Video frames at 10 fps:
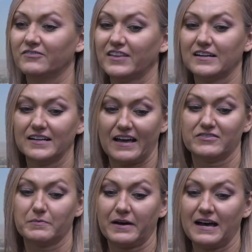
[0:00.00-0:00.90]
if they didn't
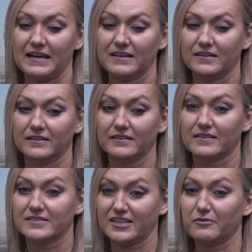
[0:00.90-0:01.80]
have to buy in
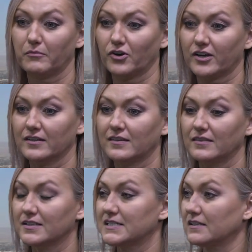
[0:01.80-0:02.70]
the same market, then
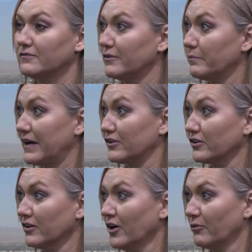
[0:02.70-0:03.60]
they did even
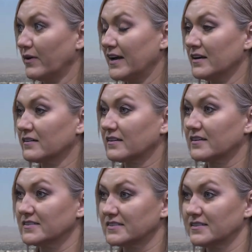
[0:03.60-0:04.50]
better, right?
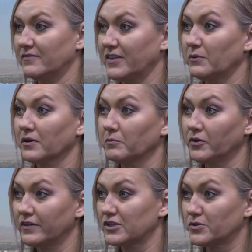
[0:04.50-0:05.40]
Because if they were
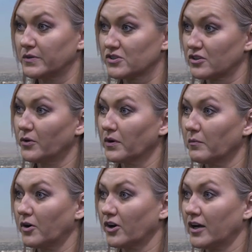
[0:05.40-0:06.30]
moving to a slower
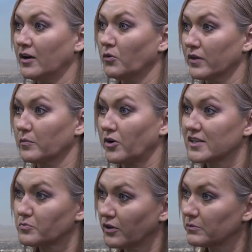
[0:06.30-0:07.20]
market where the
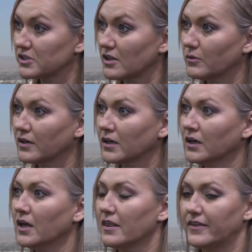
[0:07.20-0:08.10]
price point was lower,
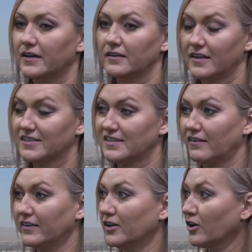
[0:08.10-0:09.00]
then they
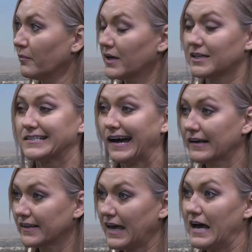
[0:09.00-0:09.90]
sell here, make a ton
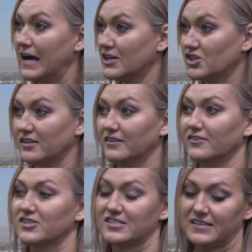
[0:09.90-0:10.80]
of cash, and
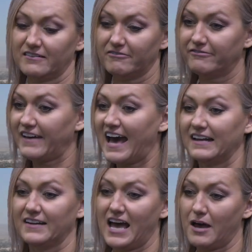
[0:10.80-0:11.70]
they're just sitting
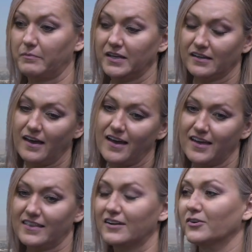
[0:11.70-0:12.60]
fat and happy.
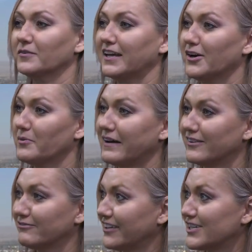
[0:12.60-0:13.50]
Yay, they don't care about
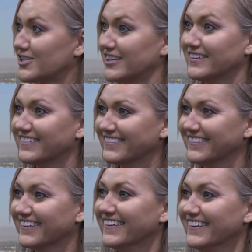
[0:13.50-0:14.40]
inflation.